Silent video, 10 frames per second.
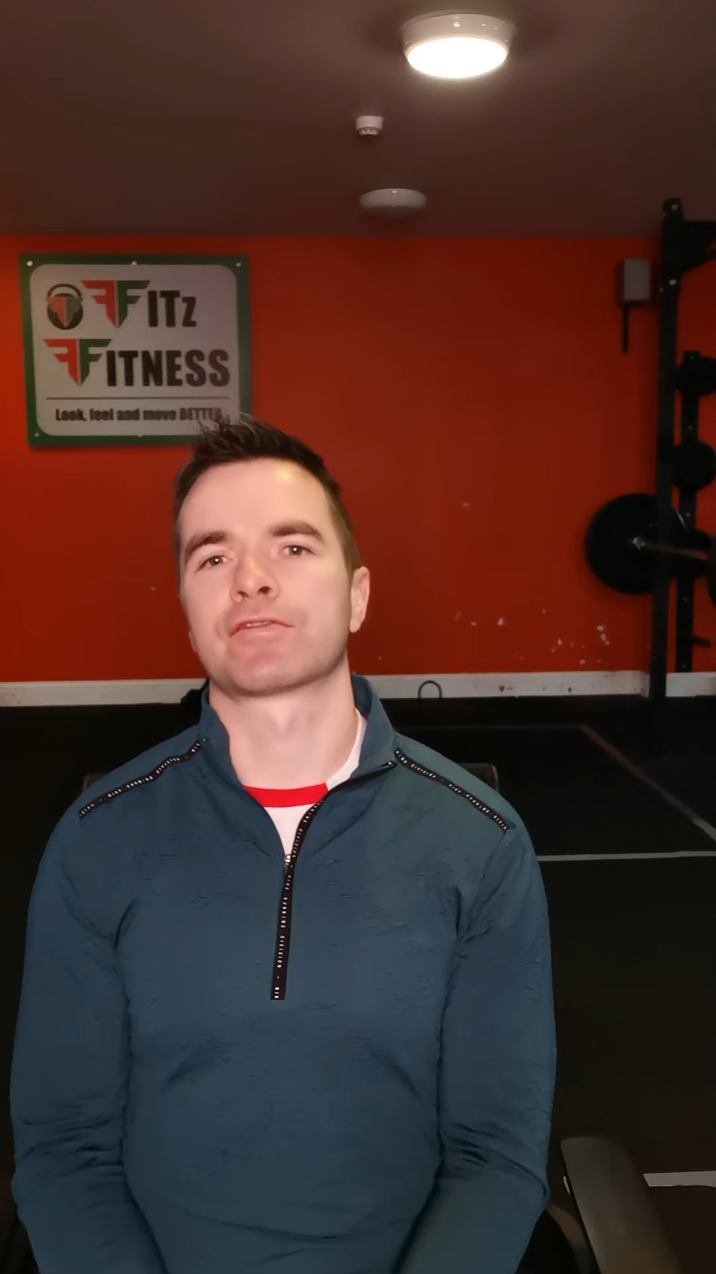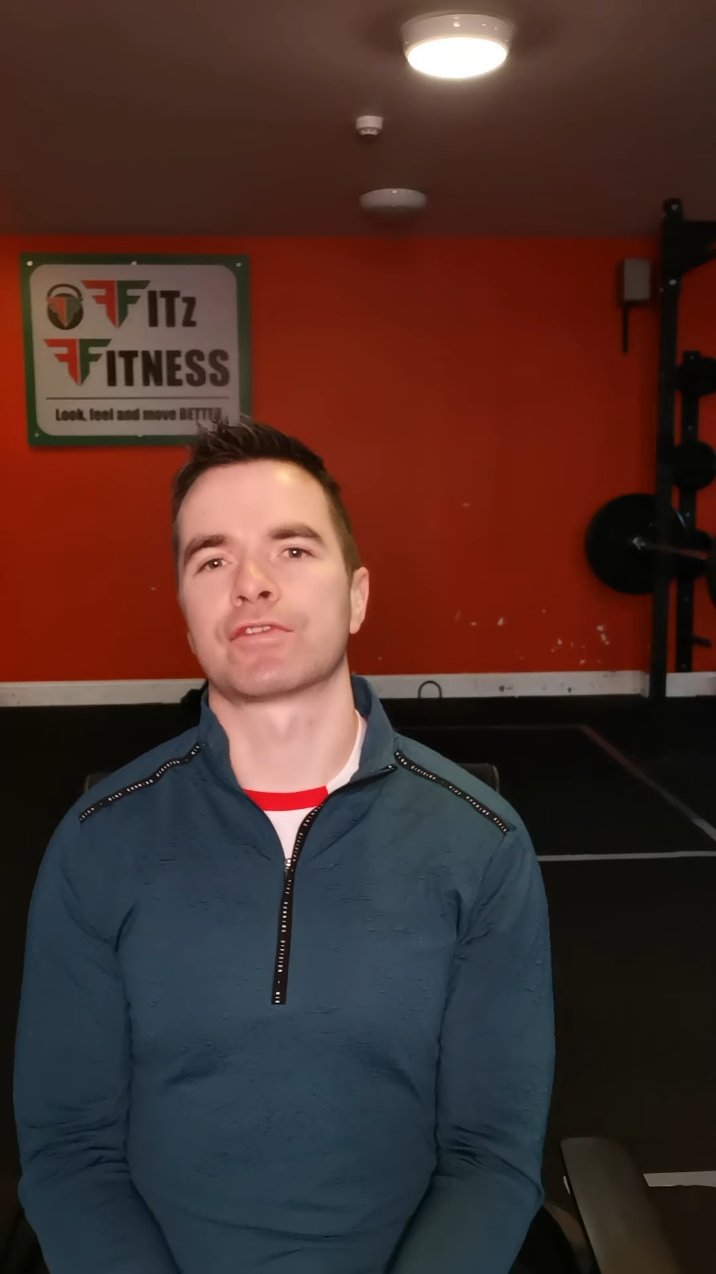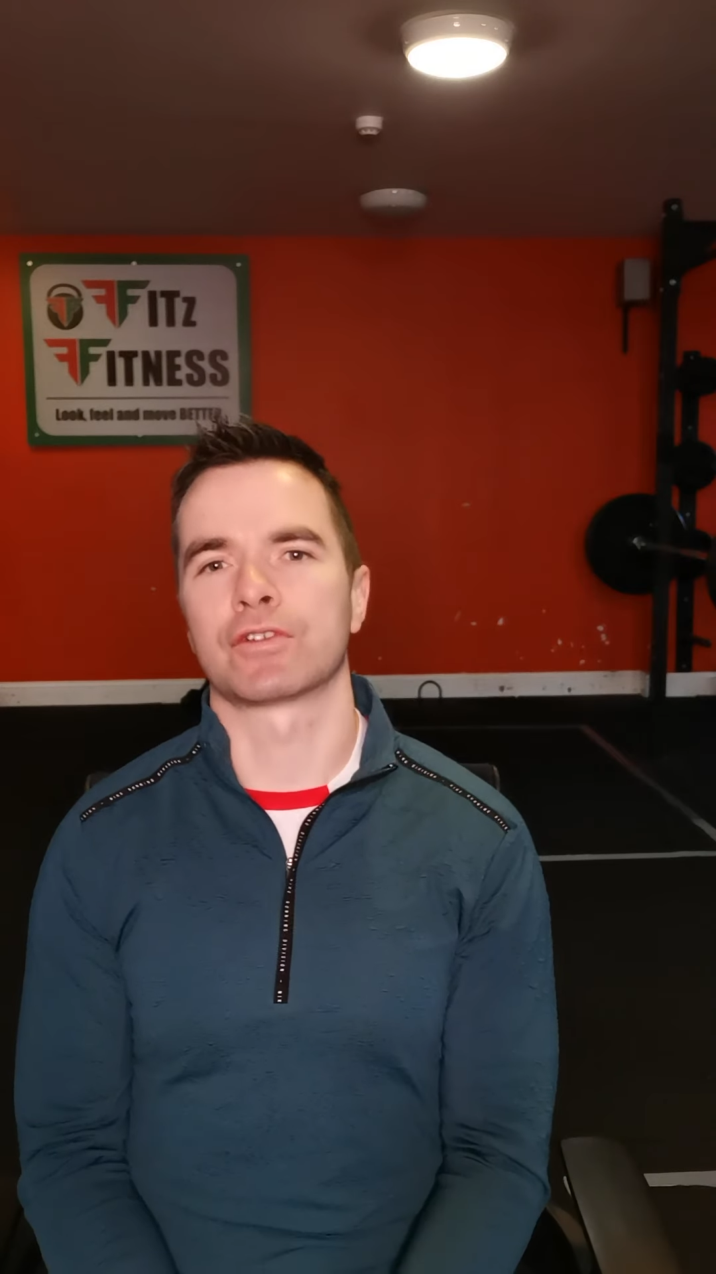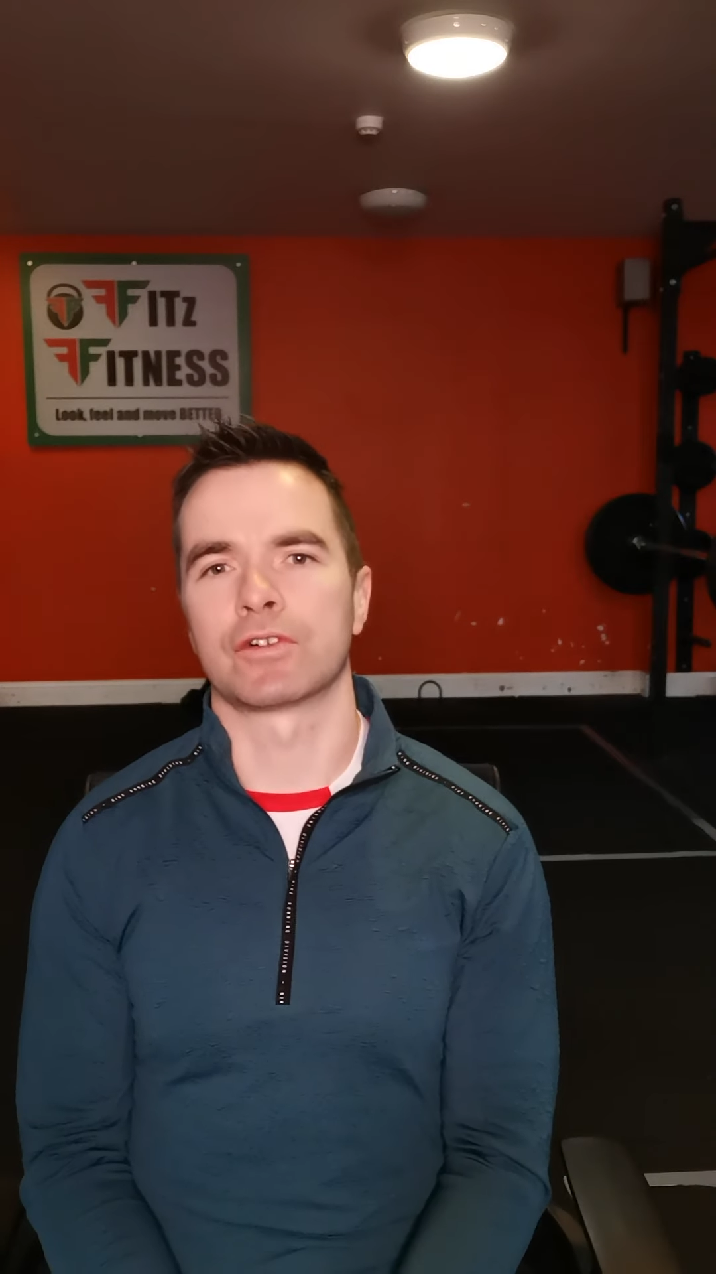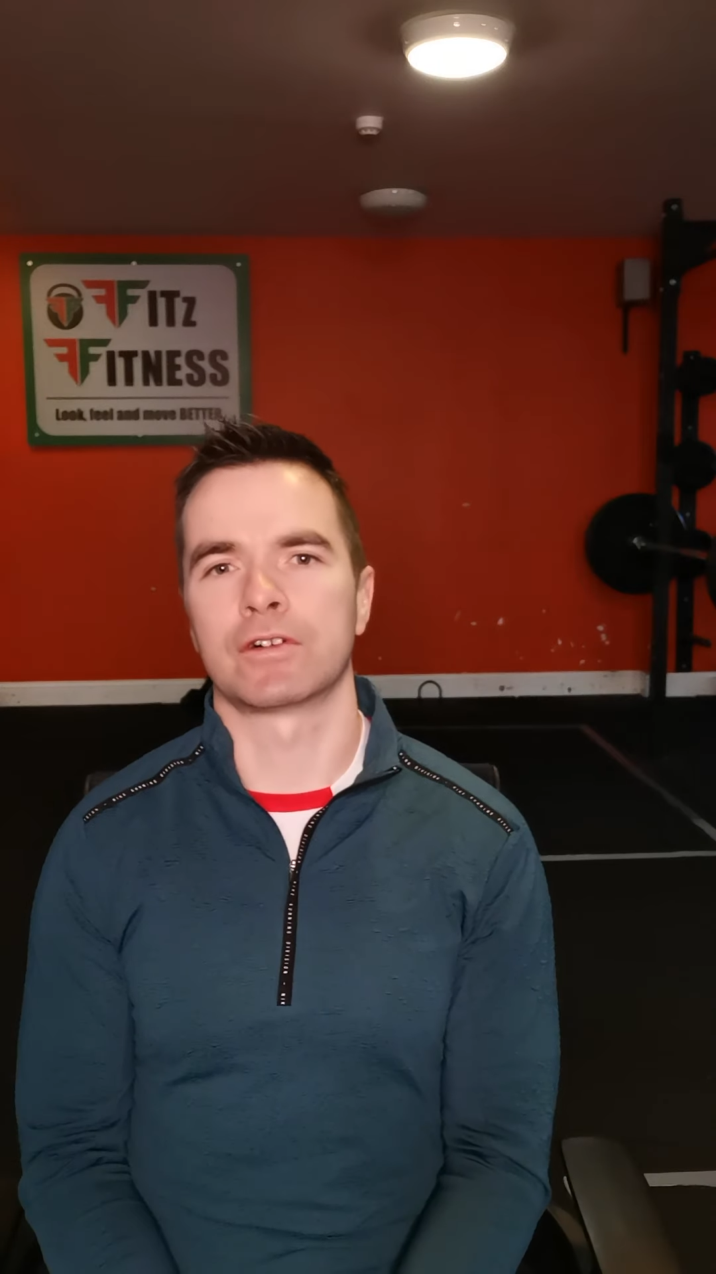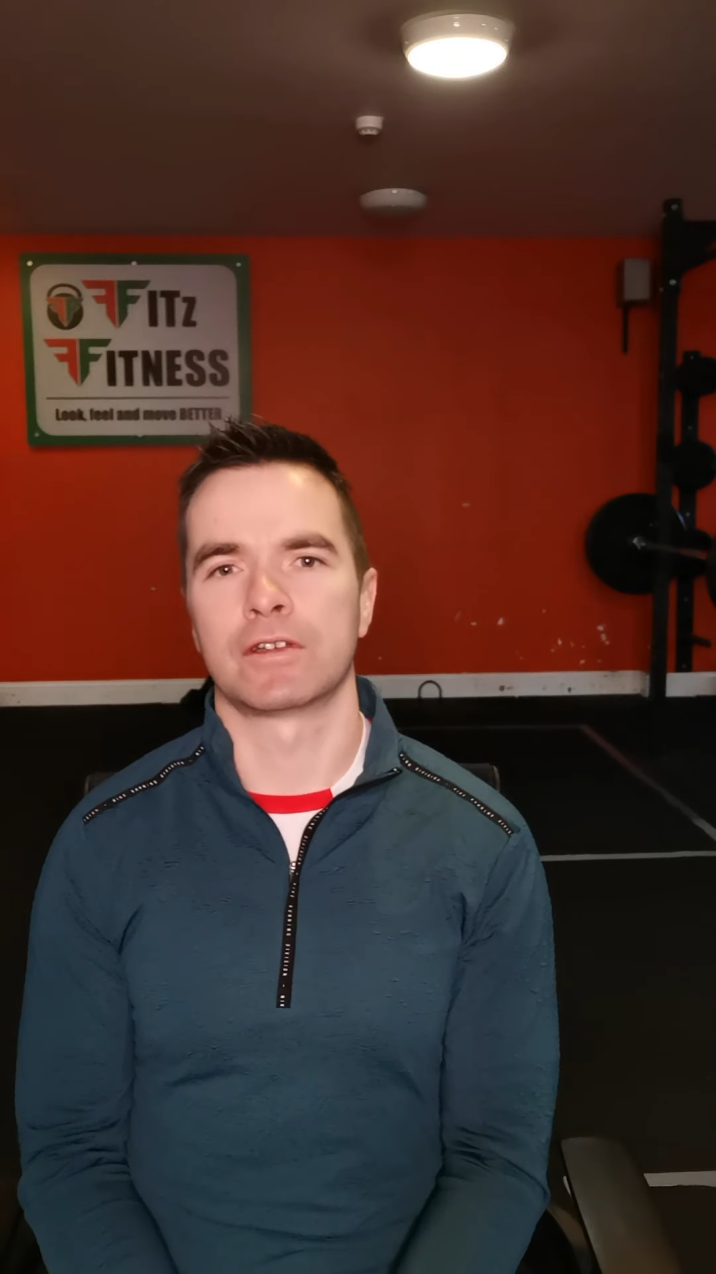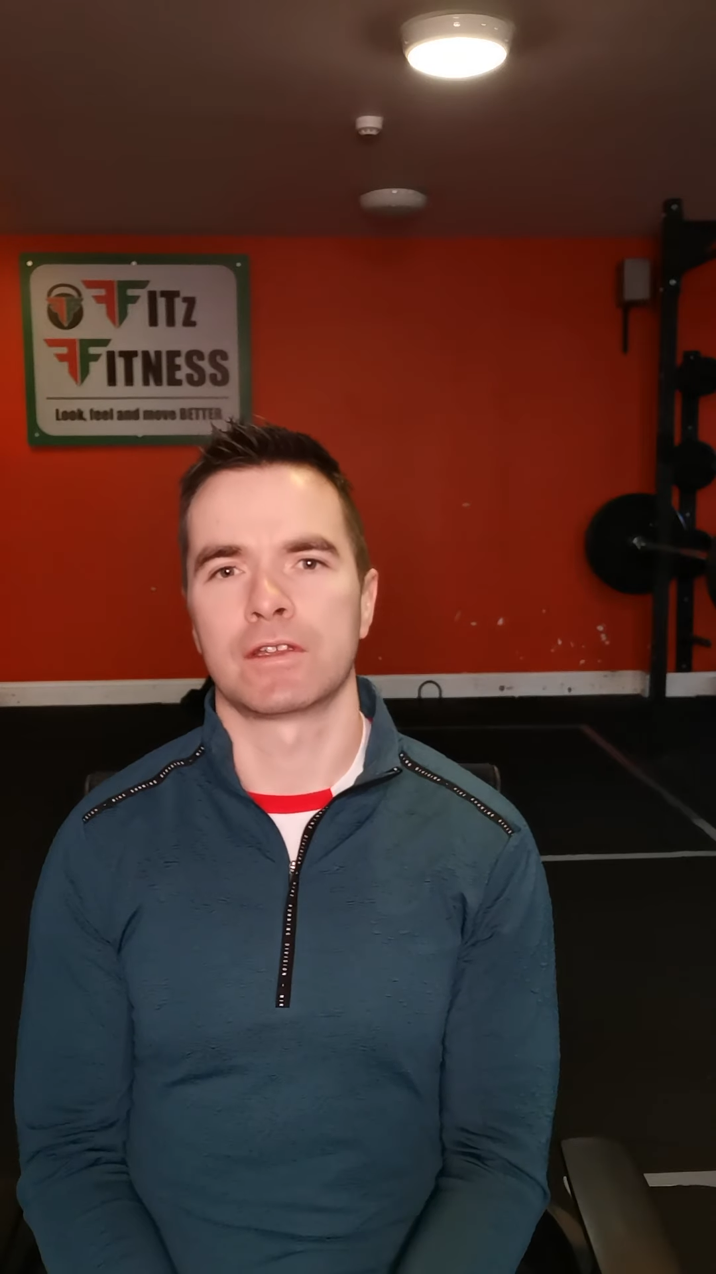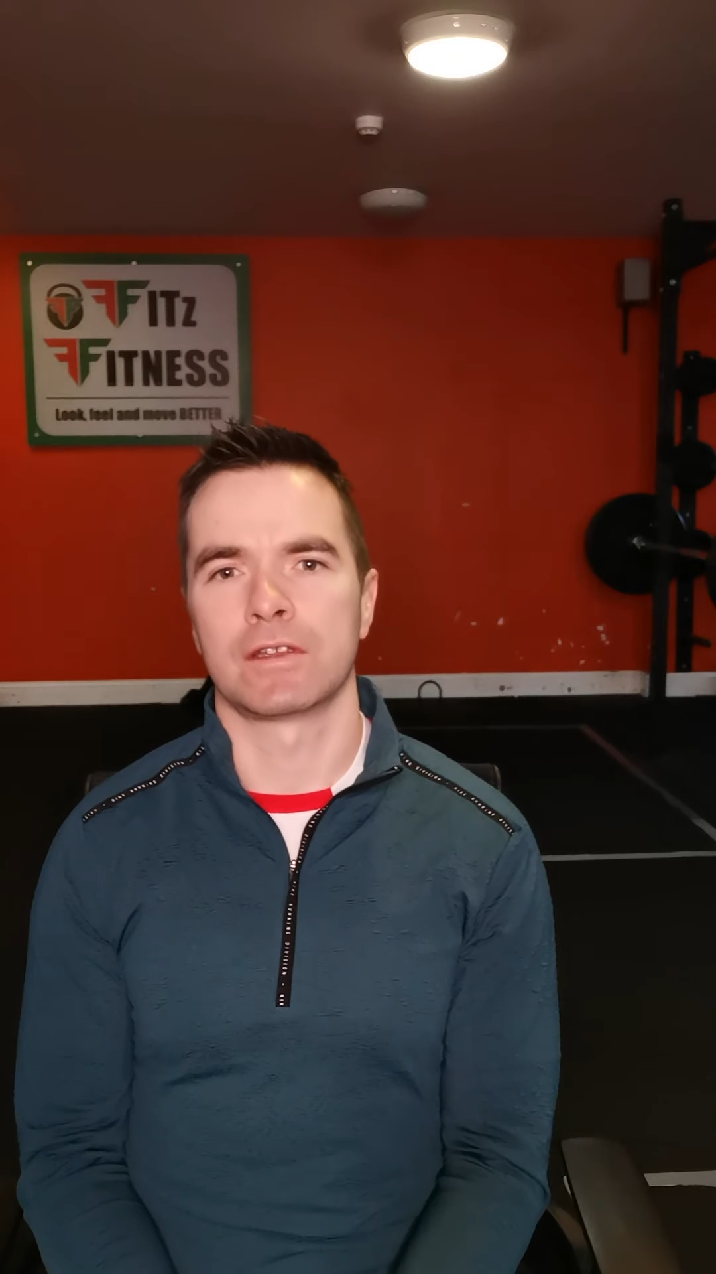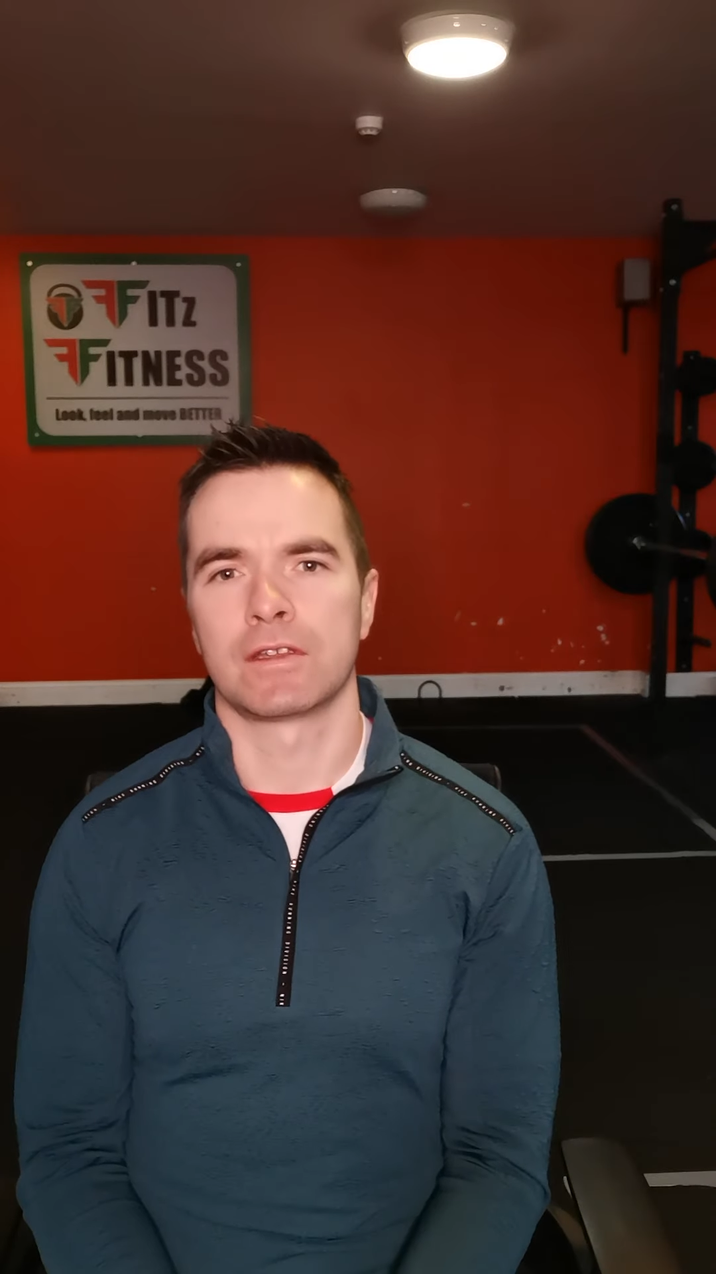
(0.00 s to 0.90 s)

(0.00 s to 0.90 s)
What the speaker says: flow,